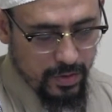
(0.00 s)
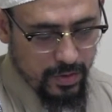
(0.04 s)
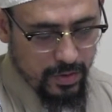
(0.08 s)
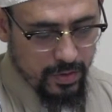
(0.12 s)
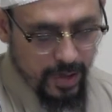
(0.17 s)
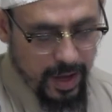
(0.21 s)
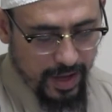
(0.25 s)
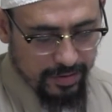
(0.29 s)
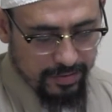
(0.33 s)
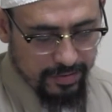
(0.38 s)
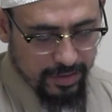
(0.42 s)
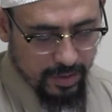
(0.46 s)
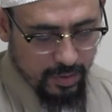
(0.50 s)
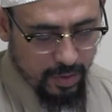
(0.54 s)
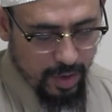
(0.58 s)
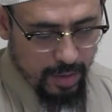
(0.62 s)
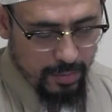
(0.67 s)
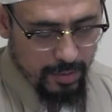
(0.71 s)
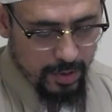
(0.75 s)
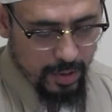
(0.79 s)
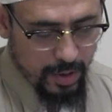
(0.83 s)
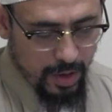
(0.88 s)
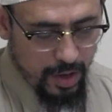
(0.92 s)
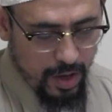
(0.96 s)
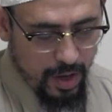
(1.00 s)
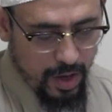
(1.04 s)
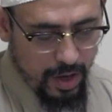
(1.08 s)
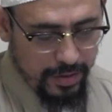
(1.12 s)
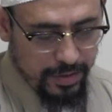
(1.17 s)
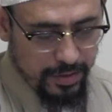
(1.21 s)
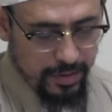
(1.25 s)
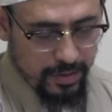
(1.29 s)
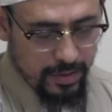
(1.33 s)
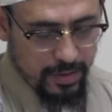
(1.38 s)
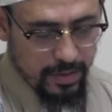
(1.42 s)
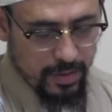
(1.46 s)
fasting
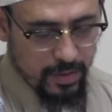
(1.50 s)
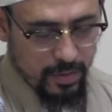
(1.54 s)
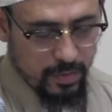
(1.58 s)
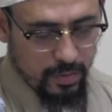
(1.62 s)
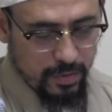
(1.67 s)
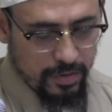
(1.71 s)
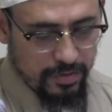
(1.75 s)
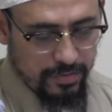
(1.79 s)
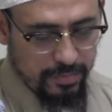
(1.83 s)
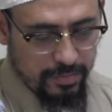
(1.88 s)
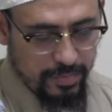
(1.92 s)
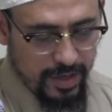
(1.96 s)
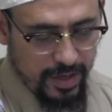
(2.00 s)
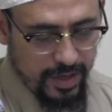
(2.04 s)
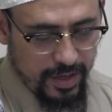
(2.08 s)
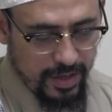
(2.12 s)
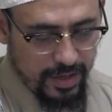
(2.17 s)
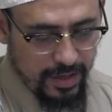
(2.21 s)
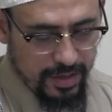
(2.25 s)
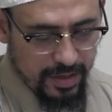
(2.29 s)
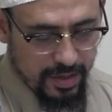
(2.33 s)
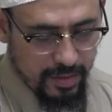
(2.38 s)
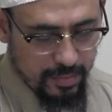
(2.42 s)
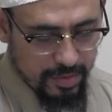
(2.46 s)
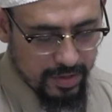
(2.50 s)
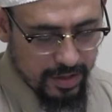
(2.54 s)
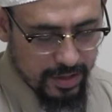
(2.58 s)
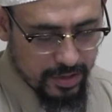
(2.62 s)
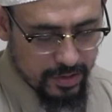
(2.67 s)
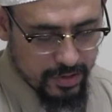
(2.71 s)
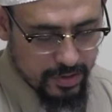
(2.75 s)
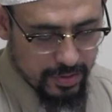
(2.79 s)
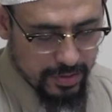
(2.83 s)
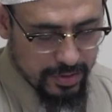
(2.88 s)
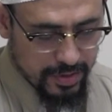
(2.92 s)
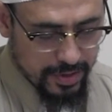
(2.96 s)
Ramadan was made
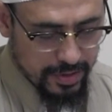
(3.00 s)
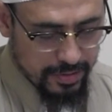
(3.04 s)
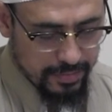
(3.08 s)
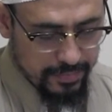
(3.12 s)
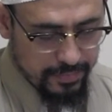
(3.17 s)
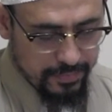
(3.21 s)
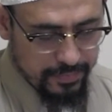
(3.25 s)
obligatory.